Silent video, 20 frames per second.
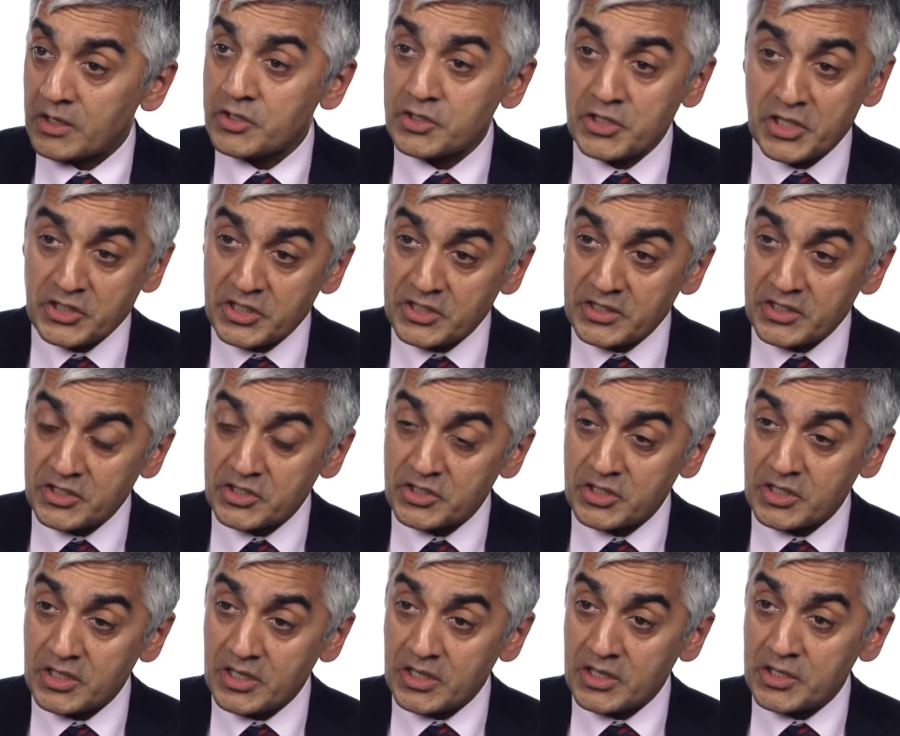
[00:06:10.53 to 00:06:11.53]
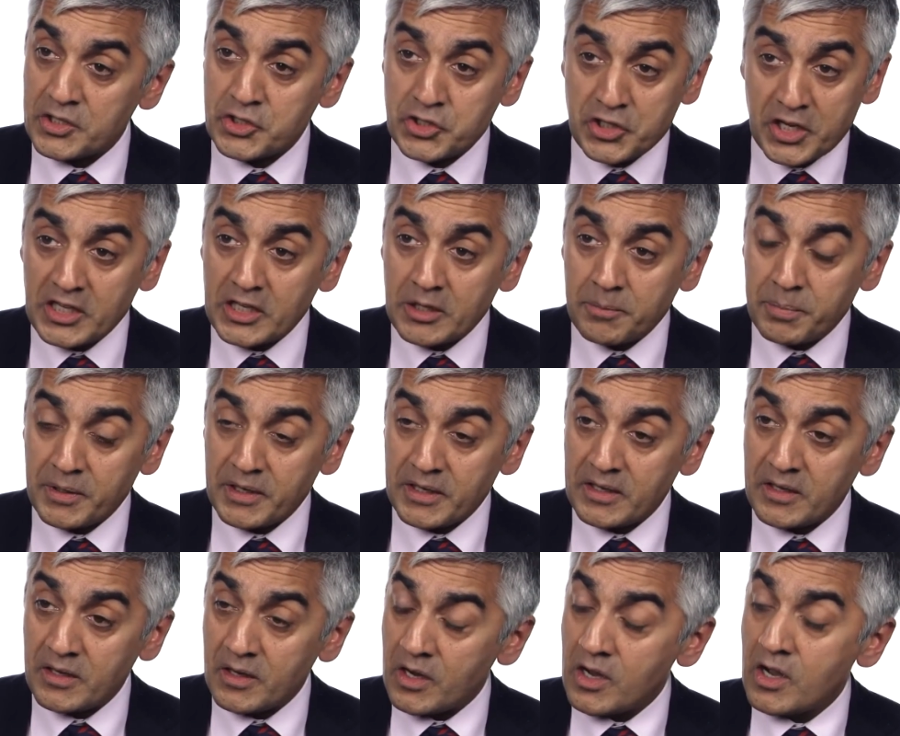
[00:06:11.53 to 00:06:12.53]
dizziness,
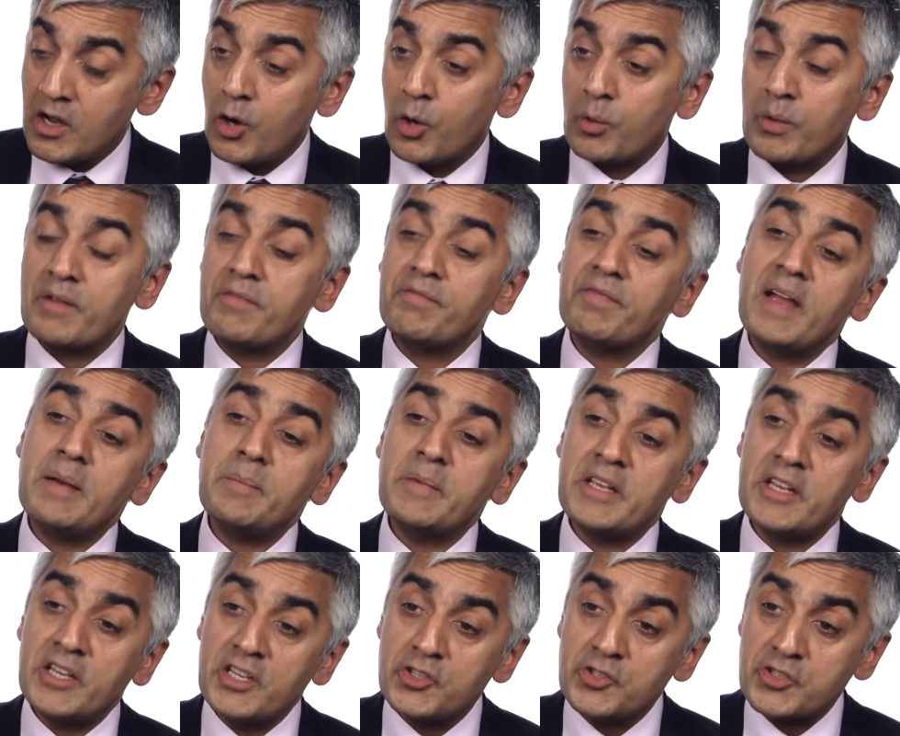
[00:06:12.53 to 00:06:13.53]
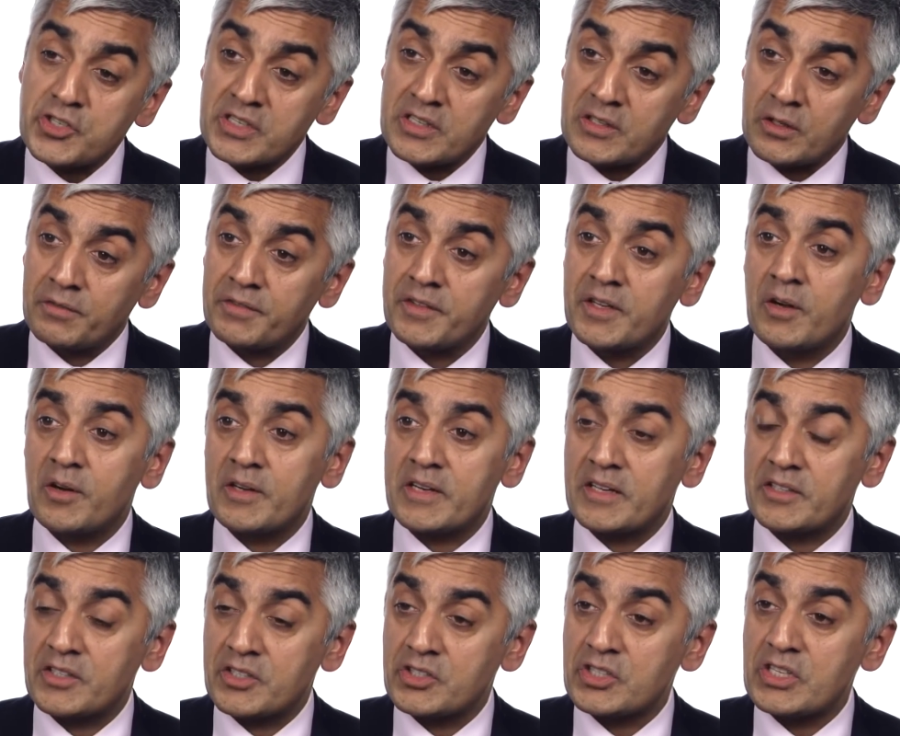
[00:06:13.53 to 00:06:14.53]
syncope or a family history of
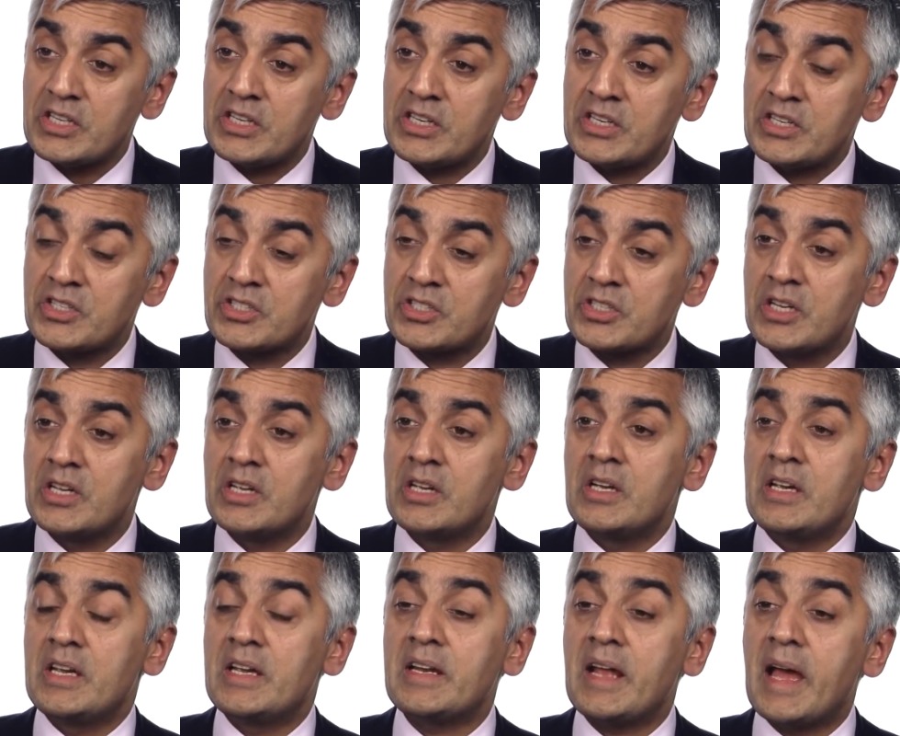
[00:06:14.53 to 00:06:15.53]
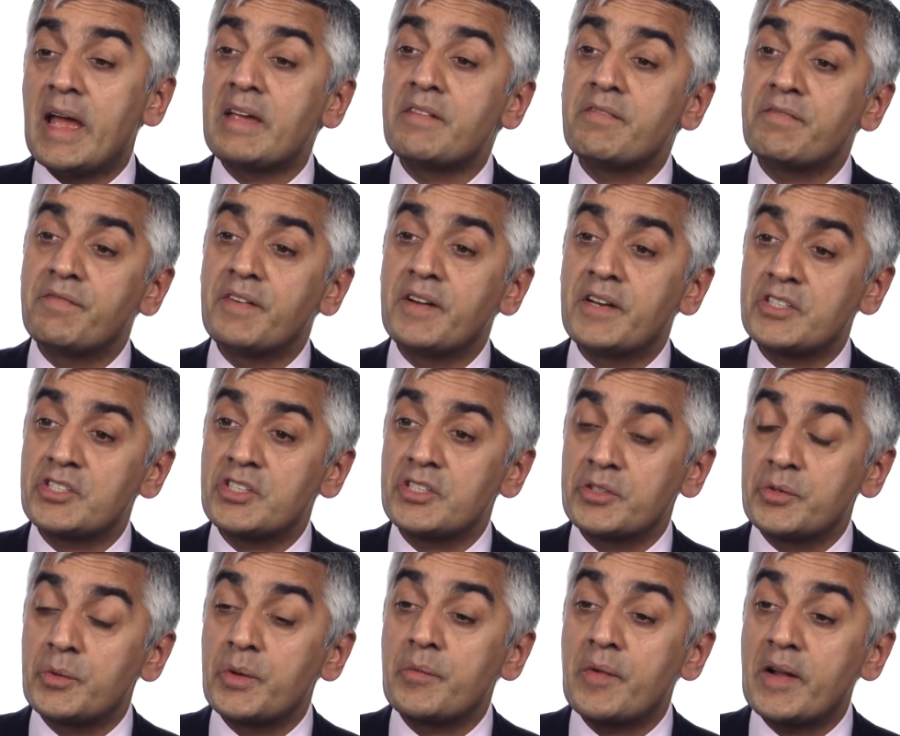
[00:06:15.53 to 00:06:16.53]
cardiac disease in a first
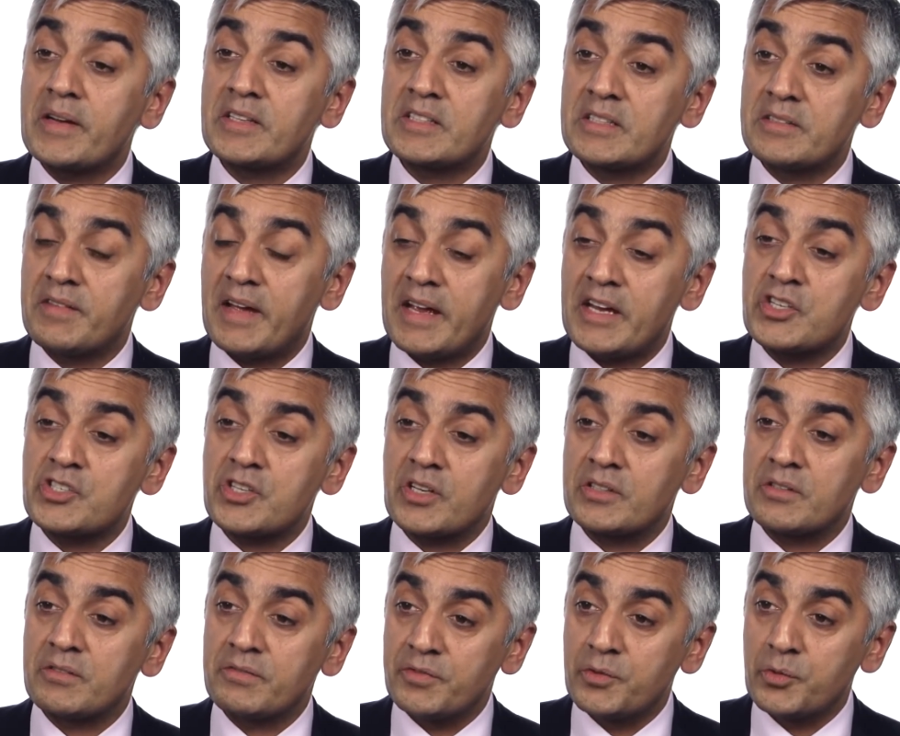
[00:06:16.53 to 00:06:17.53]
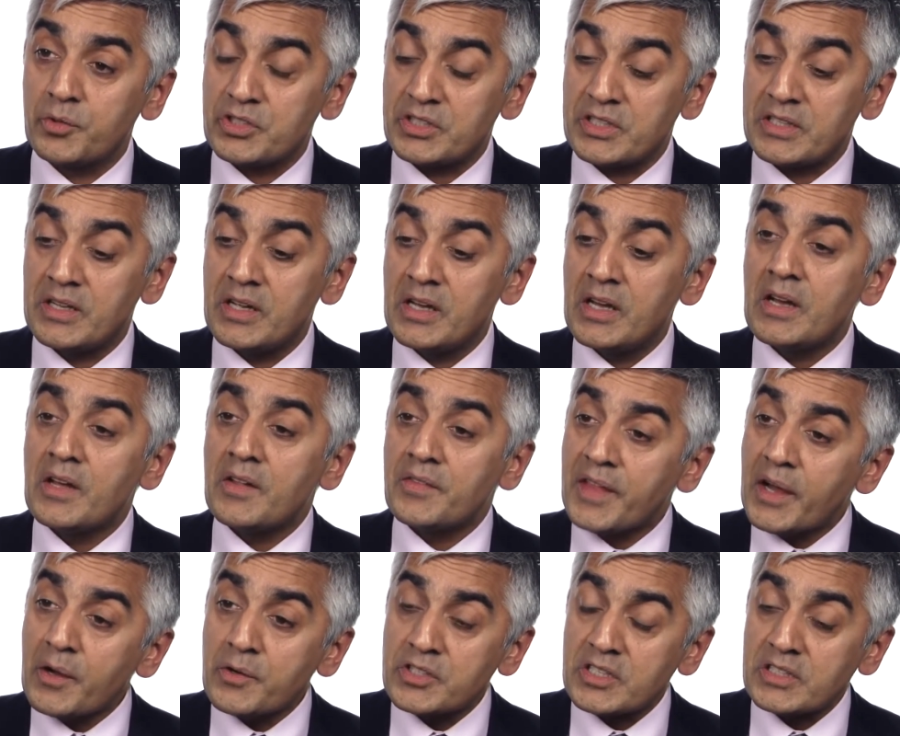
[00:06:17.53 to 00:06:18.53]
degree relative aged under 40,
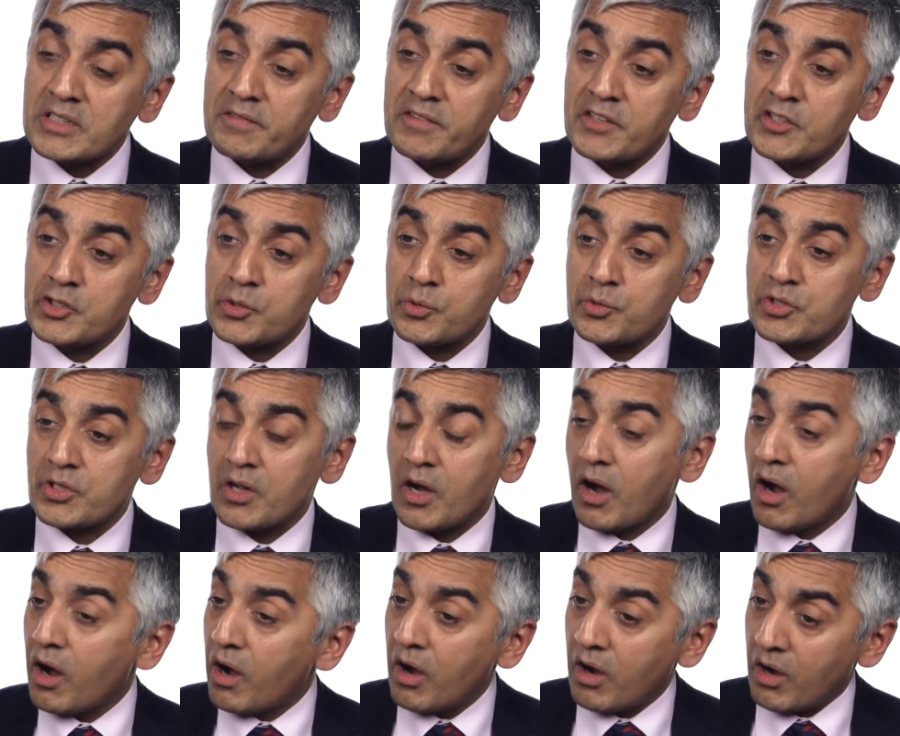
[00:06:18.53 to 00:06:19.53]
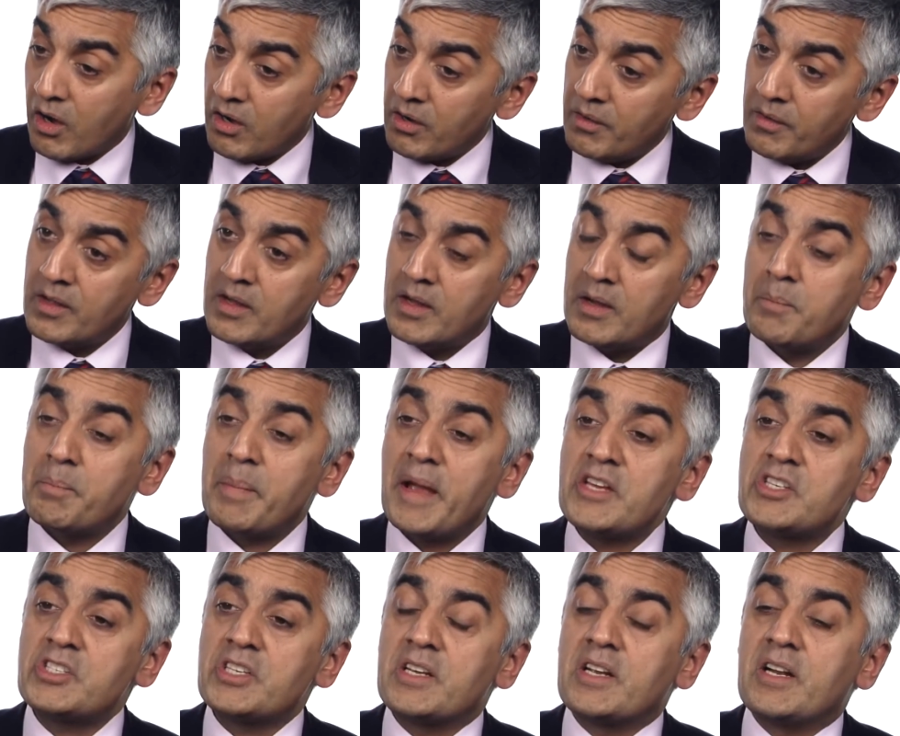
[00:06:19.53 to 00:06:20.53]
those individuals are
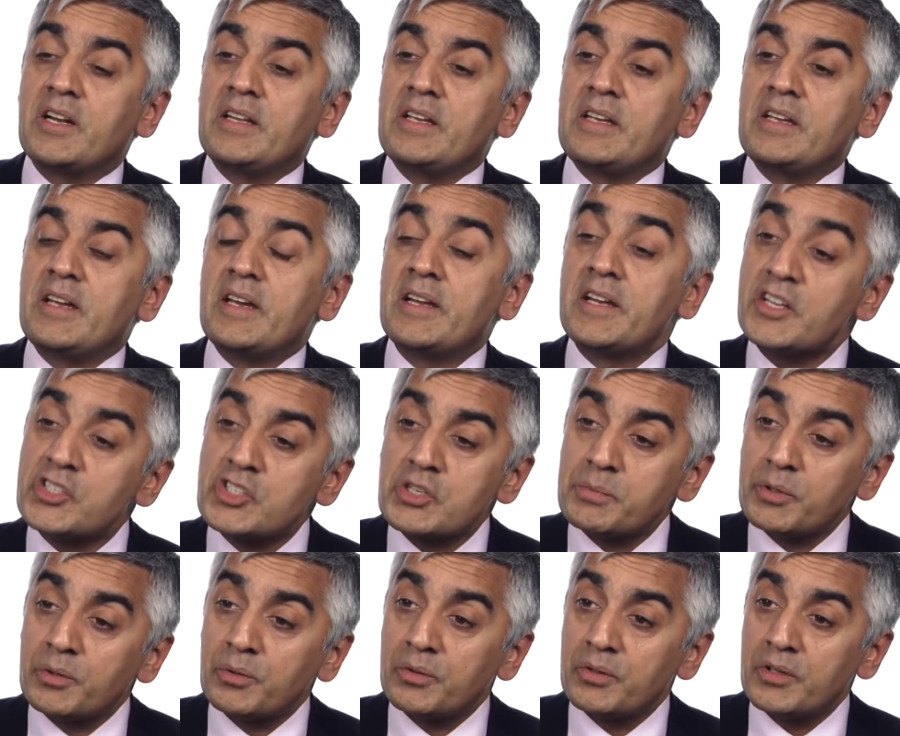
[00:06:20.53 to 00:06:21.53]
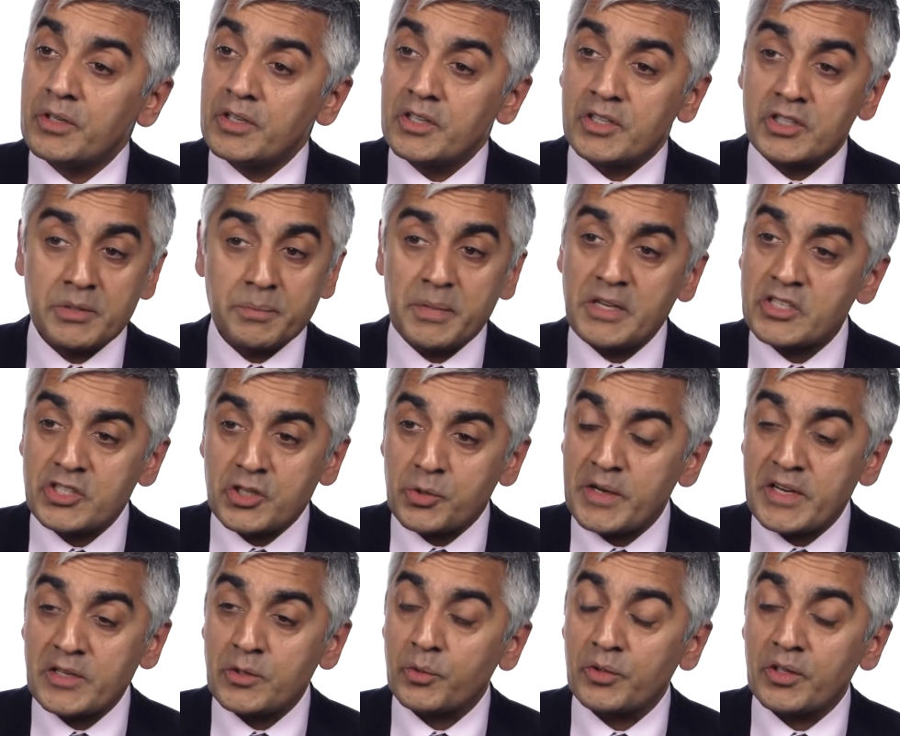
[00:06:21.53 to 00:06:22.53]
basically eligible to be
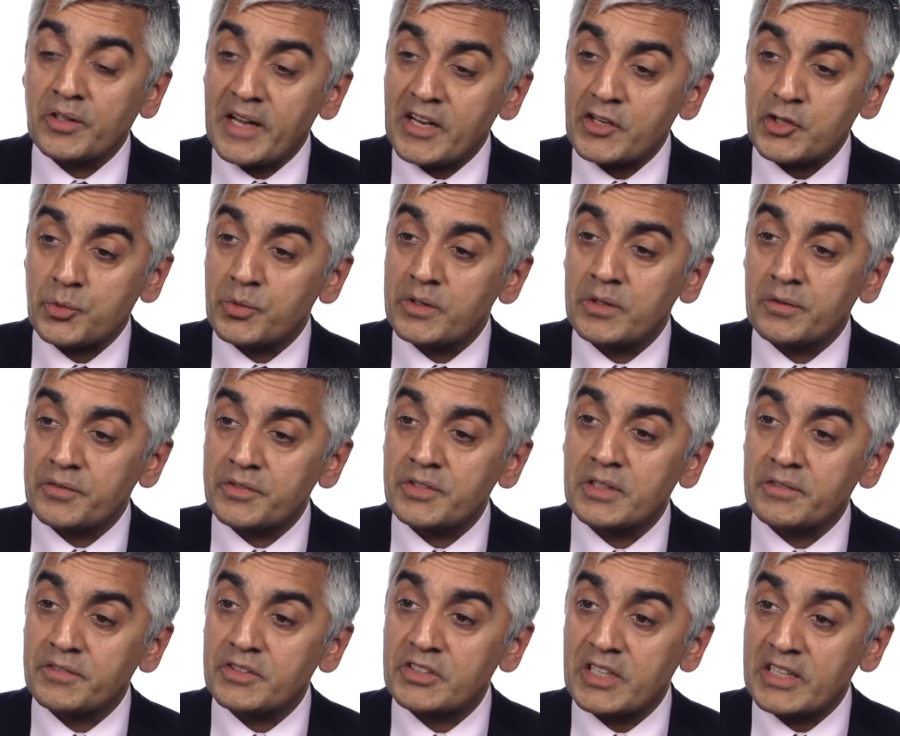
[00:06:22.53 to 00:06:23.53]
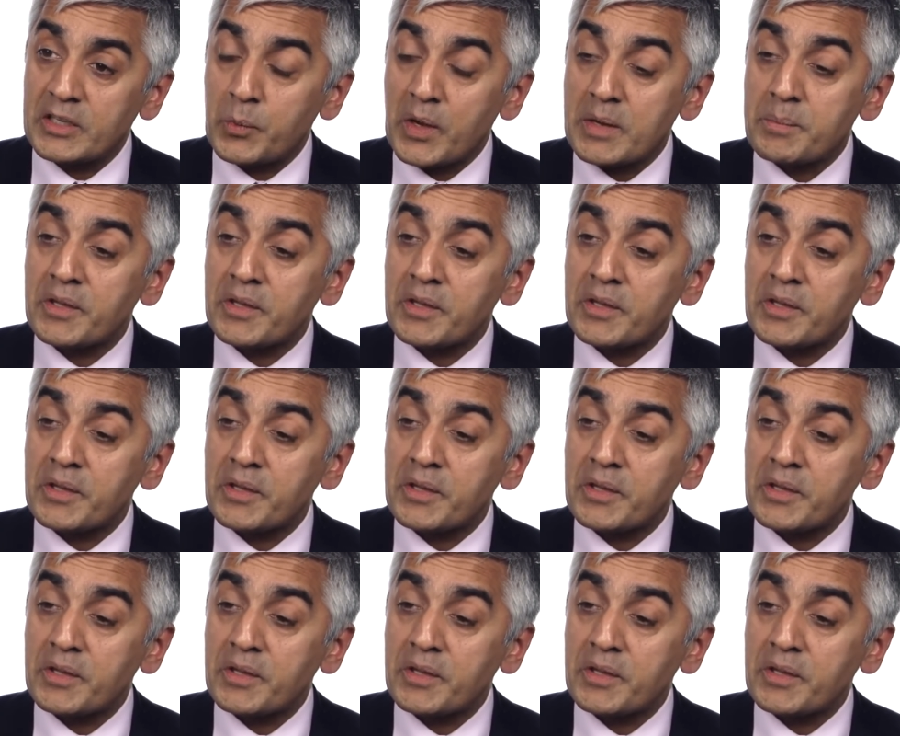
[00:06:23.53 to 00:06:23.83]
screened on the National Health Service anyway.